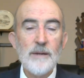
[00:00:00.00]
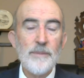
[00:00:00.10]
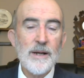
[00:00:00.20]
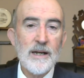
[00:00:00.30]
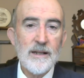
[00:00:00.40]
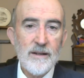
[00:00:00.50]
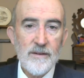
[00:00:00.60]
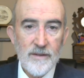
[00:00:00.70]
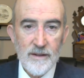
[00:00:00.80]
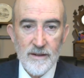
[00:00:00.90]
but it
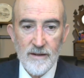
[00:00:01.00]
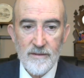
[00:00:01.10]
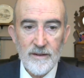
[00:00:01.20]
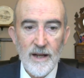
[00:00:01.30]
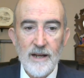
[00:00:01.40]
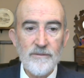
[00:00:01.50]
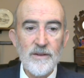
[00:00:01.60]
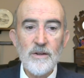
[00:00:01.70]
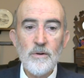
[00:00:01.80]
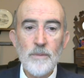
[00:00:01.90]
is in this life
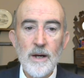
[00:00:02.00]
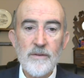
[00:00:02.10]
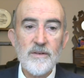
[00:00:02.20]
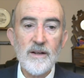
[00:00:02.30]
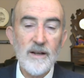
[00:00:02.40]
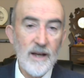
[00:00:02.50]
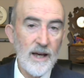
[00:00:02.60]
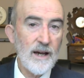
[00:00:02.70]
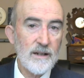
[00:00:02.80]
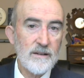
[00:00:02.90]
that you must
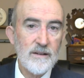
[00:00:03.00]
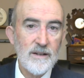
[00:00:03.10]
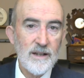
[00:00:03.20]
act.